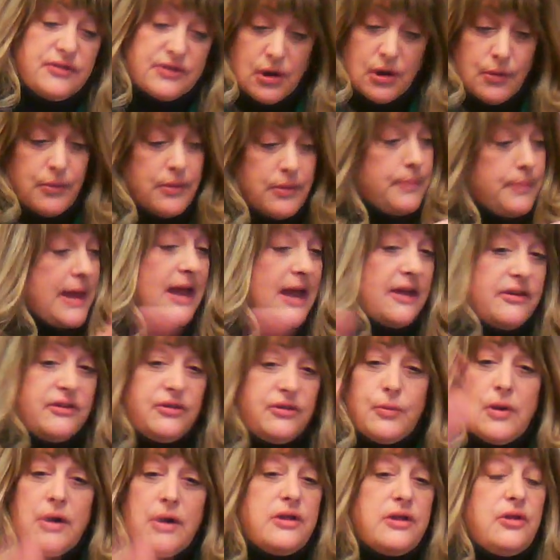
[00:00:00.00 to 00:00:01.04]
going back to
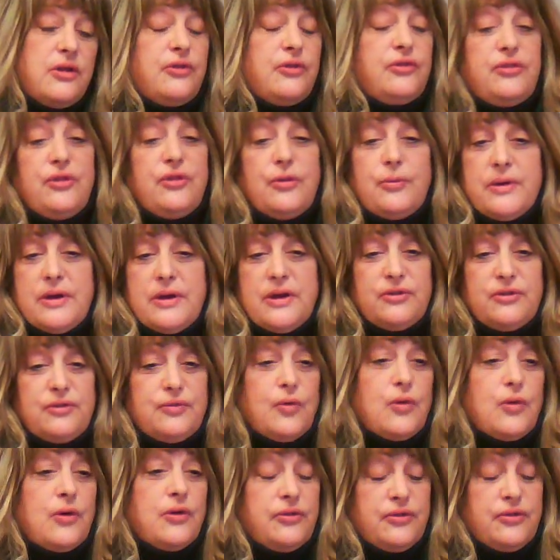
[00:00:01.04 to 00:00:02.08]
what you're suing us
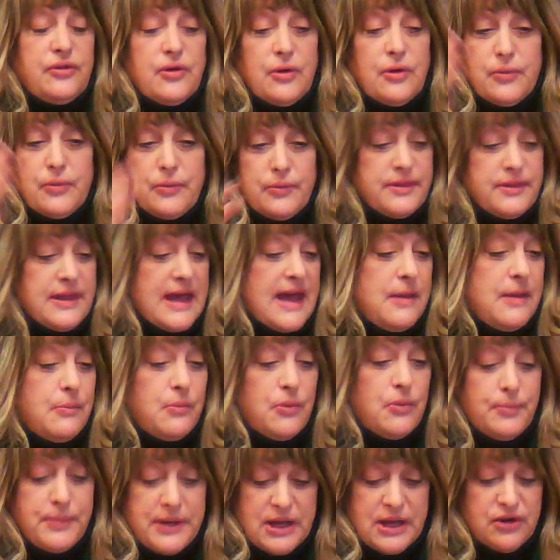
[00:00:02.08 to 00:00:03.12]
for, so that will be